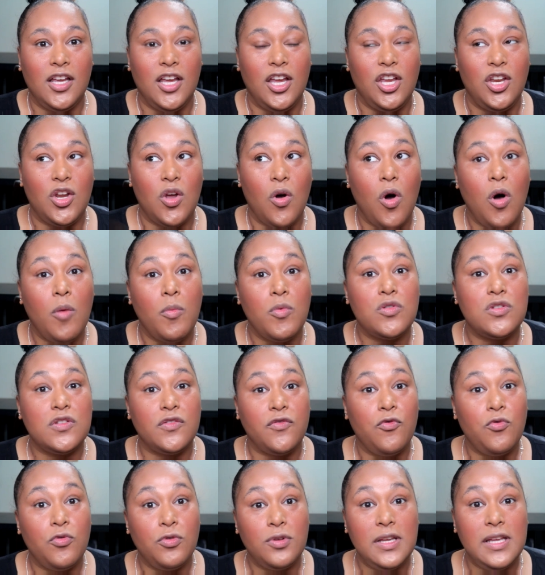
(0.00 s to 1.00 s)
you know,
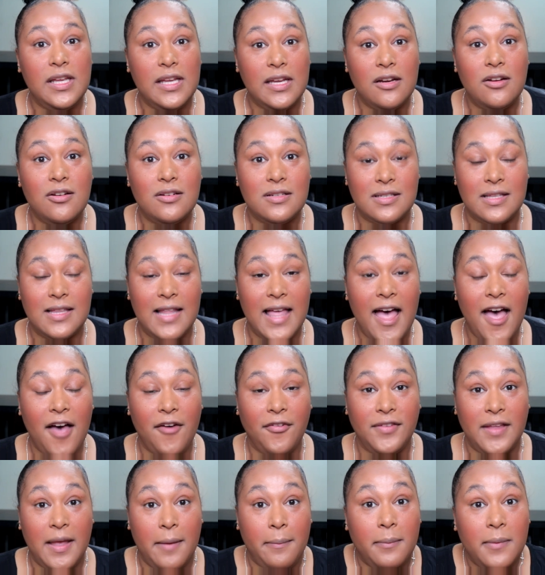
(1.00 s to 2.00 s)
almost 40 years
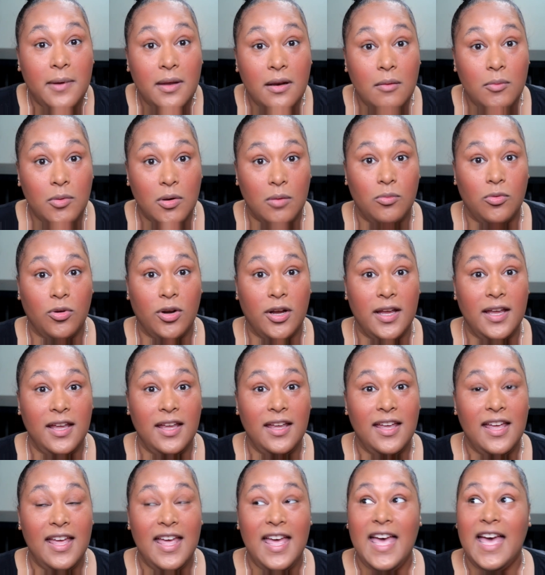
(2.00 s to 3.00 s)
left at minimum,
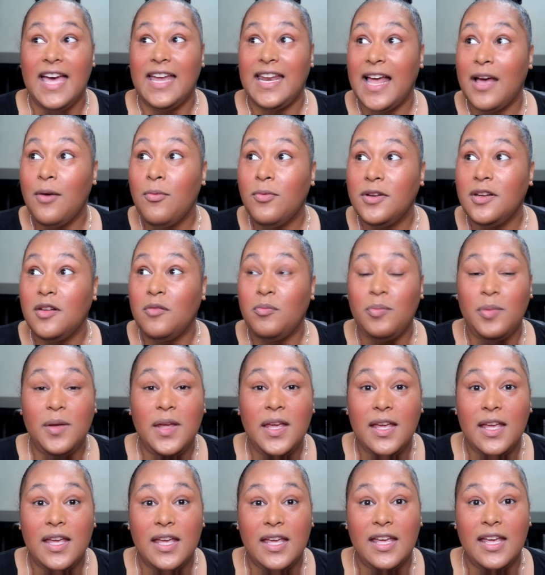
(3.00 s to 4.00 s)
right? And I want to
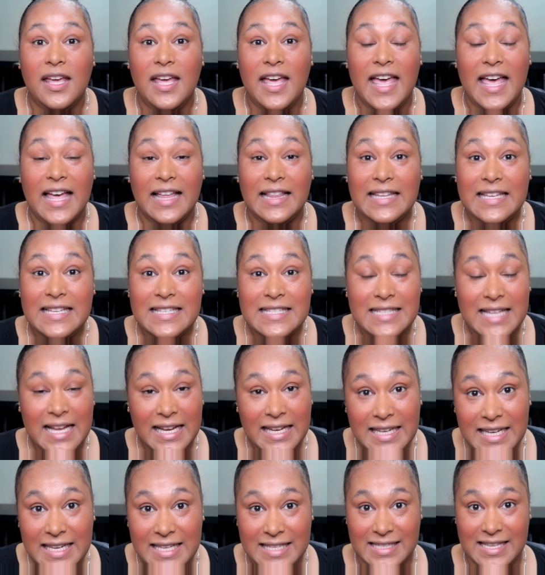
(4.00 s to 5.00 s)
be at least
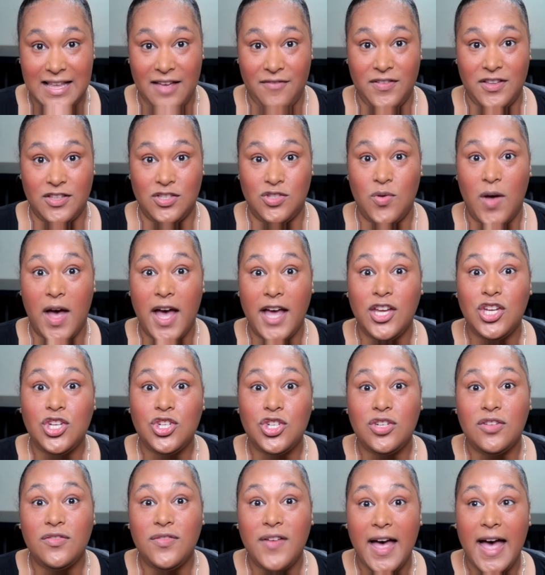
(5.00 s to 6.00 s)
97. So I
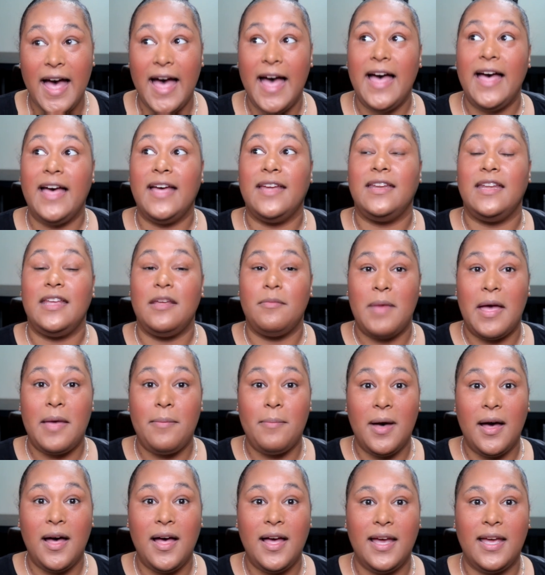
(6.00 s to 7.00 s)
should have had in my
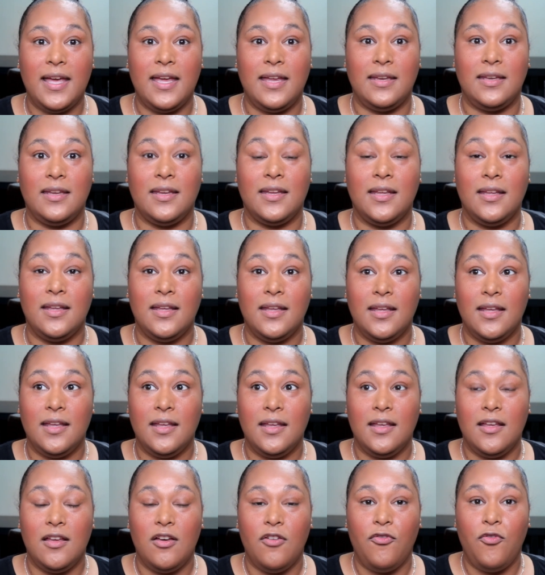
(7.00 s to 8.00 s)
mind
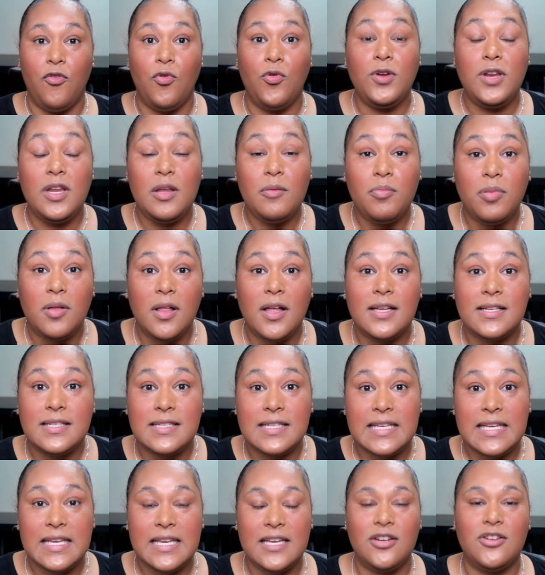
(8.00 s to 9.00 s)
40
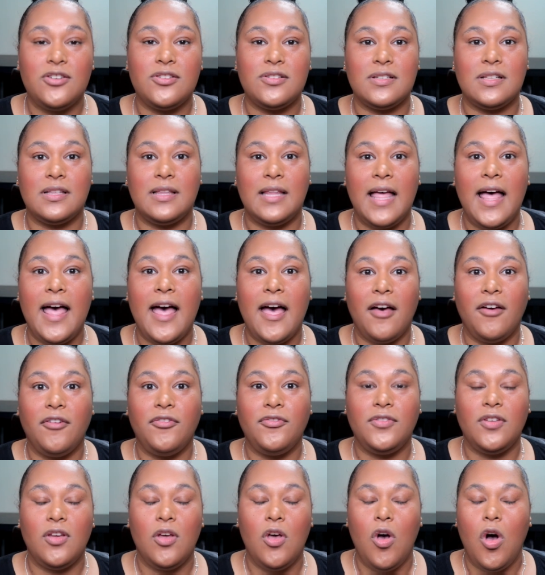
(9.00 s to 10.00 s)
plus years
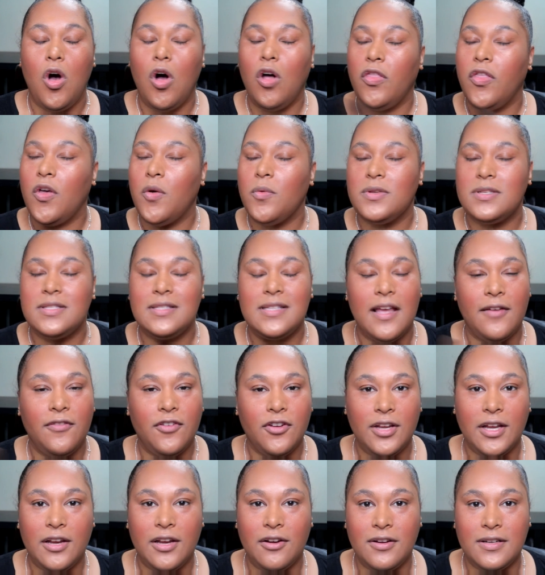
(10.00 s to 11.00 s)
left, although it was
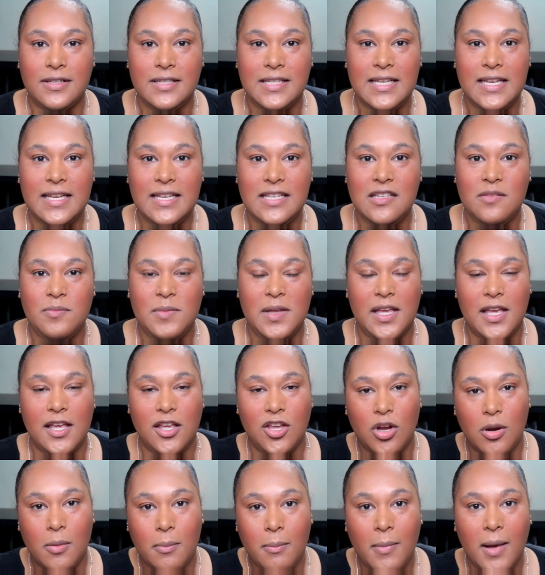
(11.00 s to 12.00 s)
never guaranteed to me. In
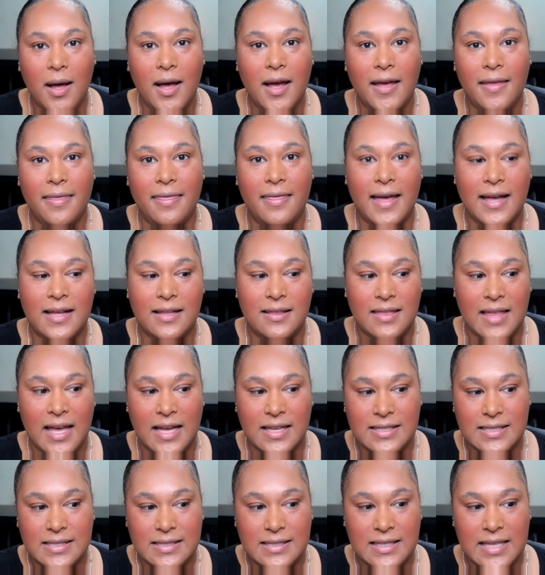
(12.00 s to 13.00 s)
your mind,
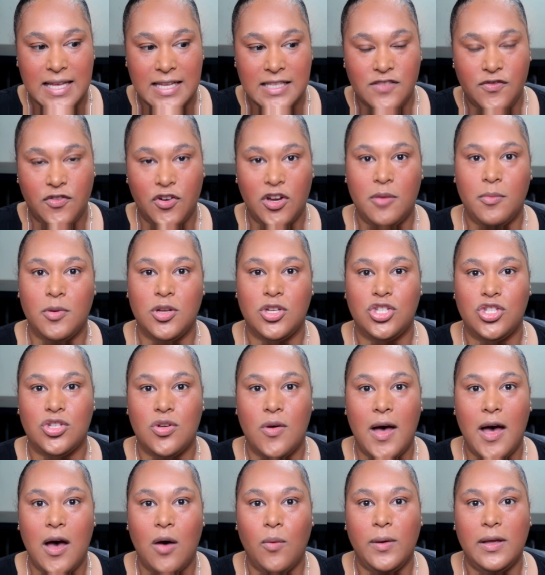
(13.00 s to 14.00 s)
that's very much so
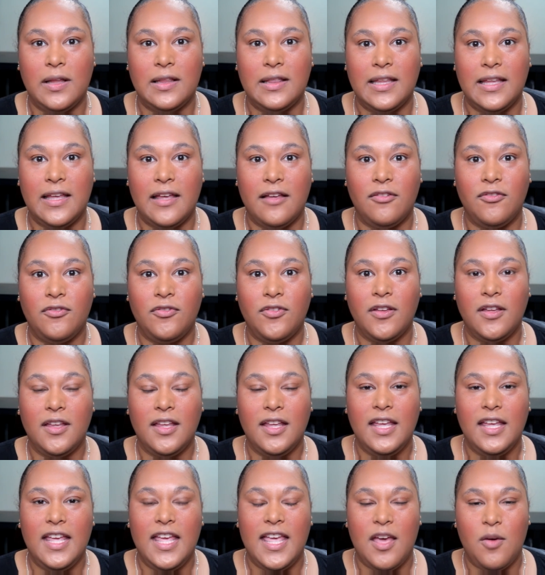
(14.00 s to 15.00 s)
how we live
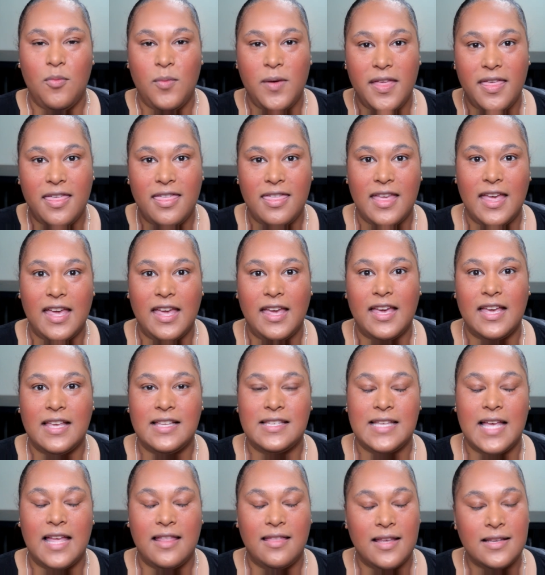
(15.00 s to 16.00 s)
and we think,
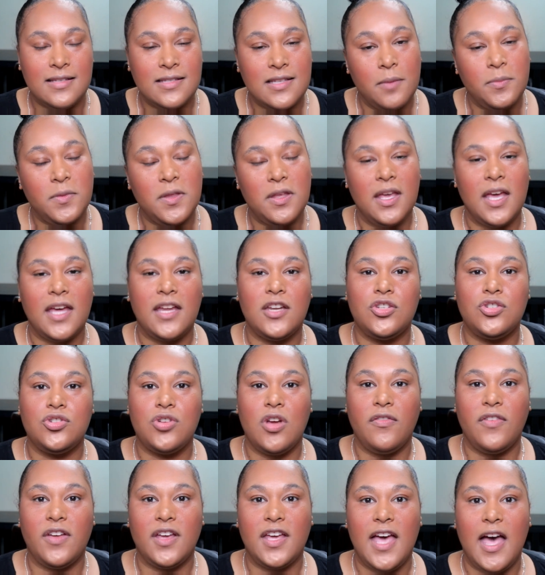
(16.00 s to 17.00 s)
is that unless something
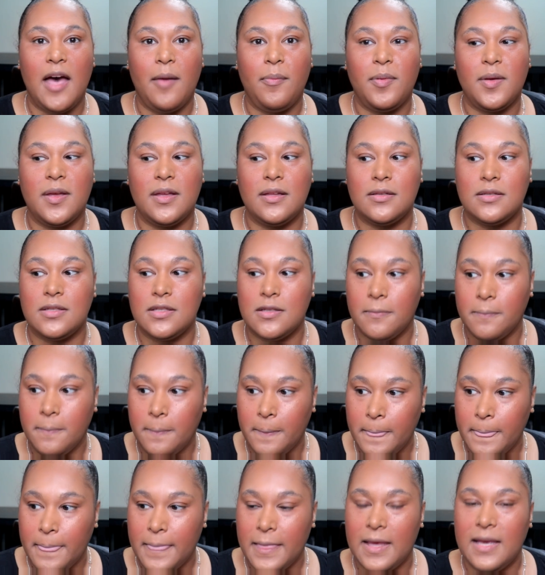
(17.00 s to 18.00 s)
catastrophic happens,
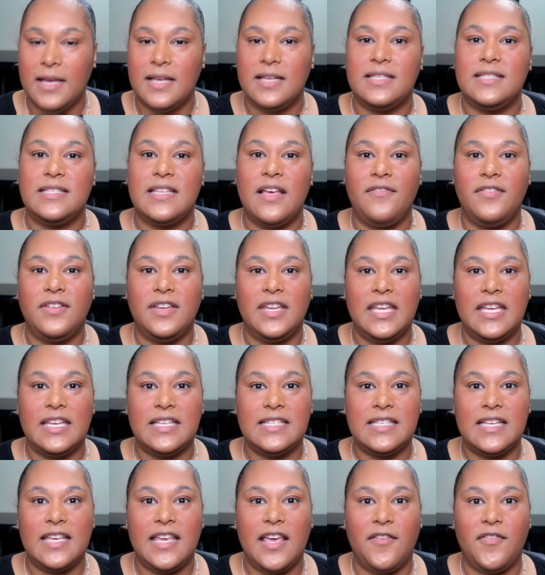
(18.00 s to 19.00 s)
70
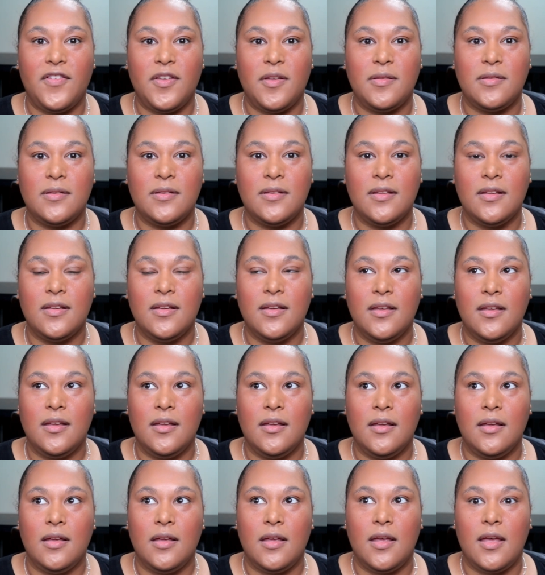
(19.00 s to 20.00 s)
is a given.
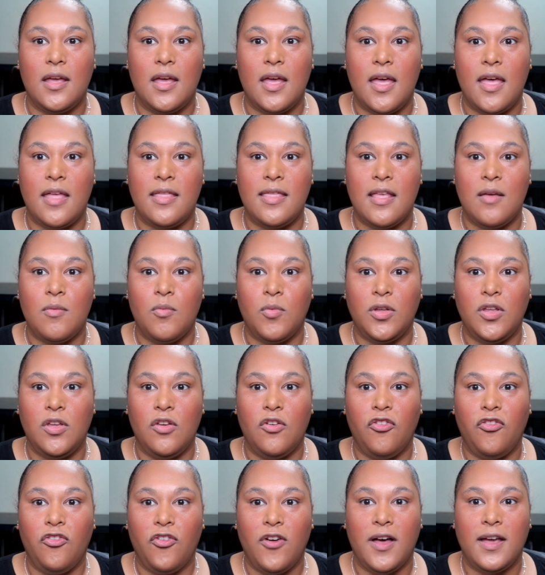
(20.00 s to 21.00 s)
And then when
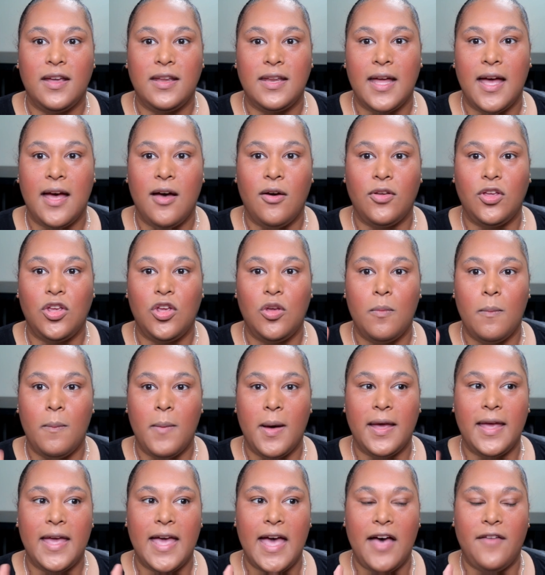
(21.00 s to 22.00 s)
you find out you
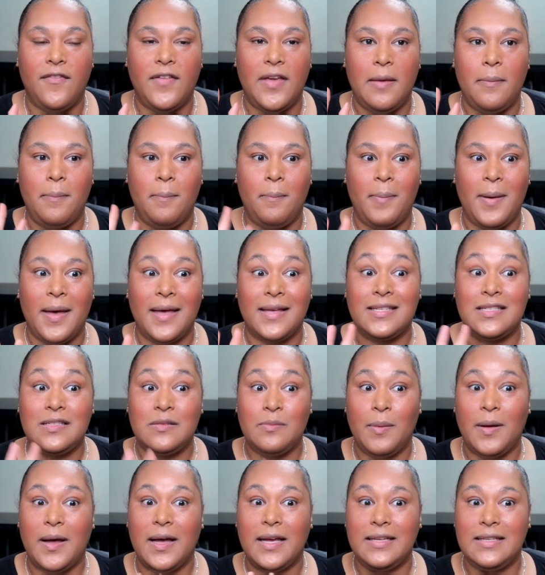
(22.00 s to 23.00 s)
might have a
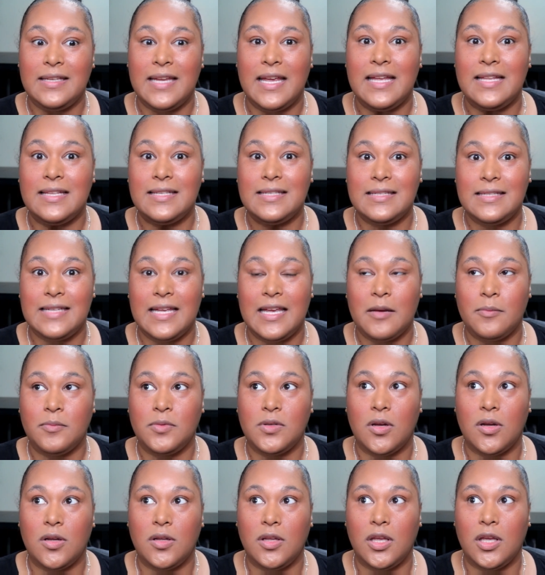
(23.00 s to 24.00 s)
best by date
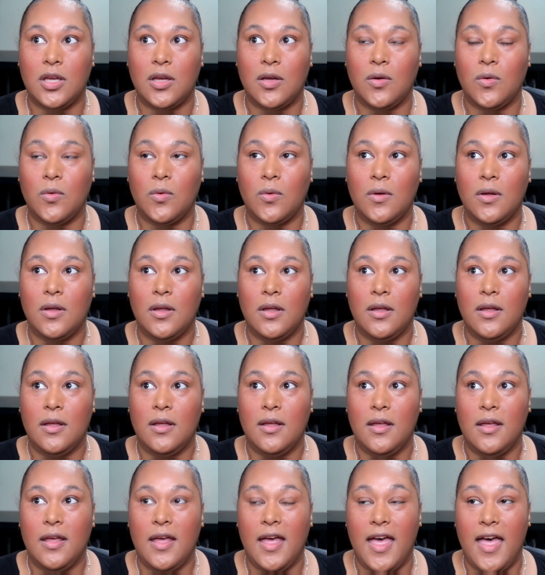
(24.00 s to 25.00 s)
stamped on you,
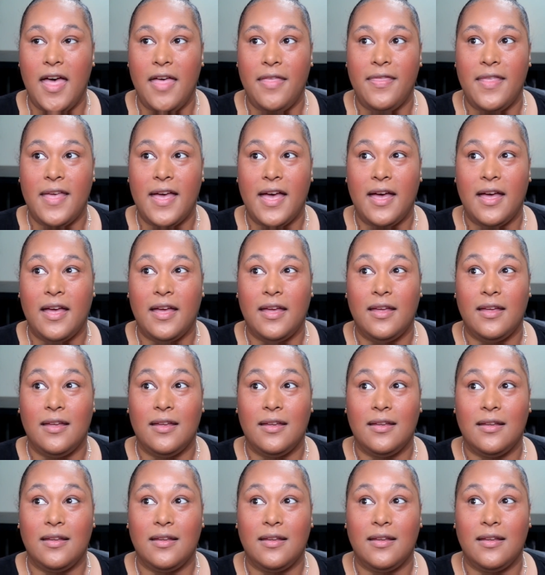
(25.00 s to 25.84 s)
and that